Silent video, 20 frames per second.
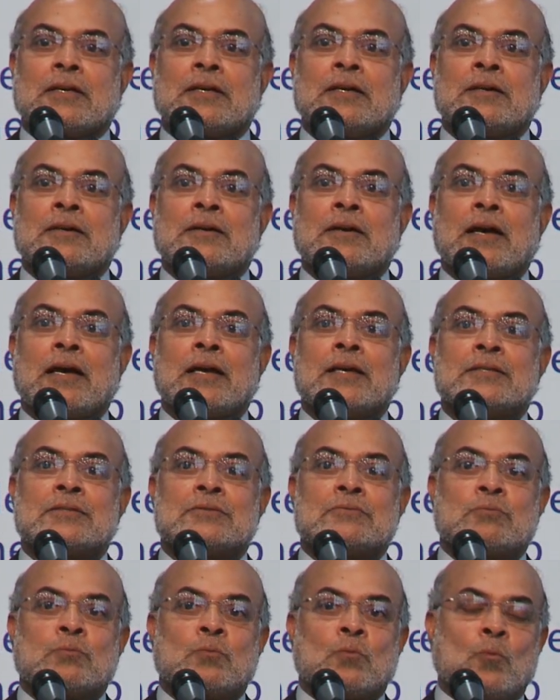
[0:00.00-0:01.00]
uh,
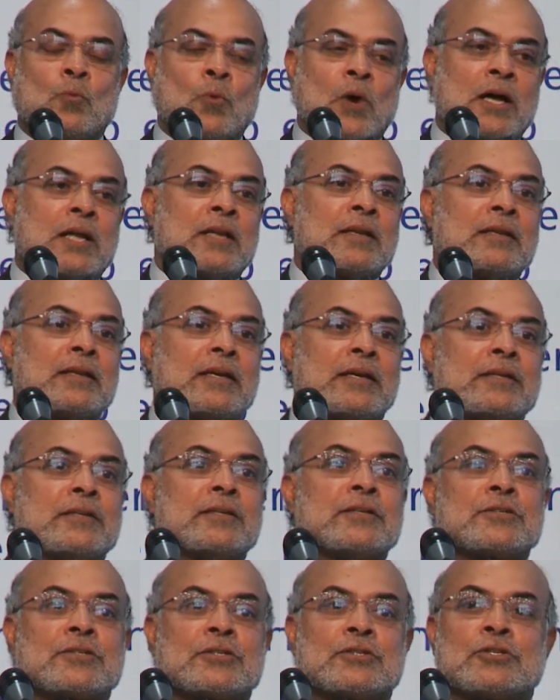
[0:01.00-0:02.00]
as one
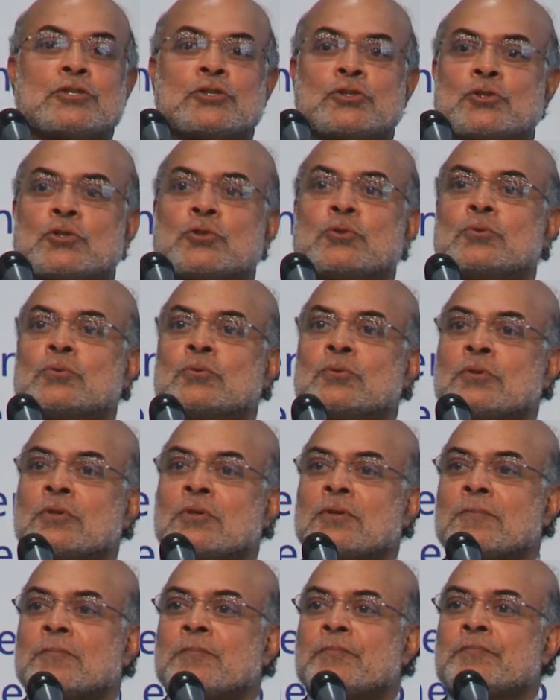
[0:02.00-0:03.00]
additional
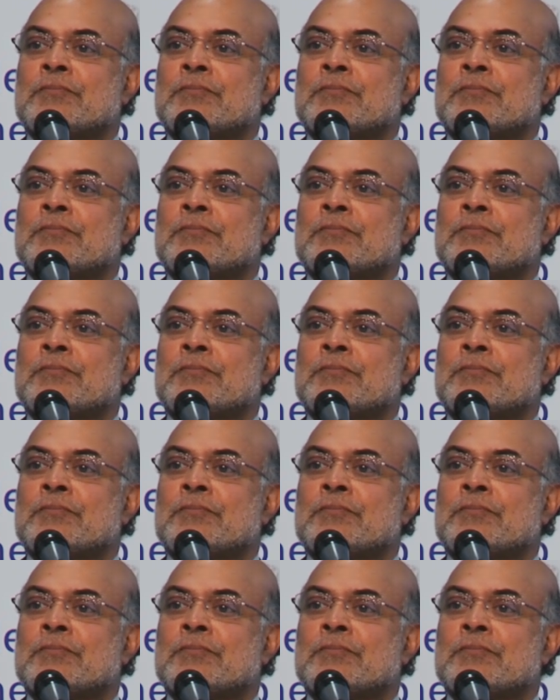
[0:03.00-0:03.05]
tool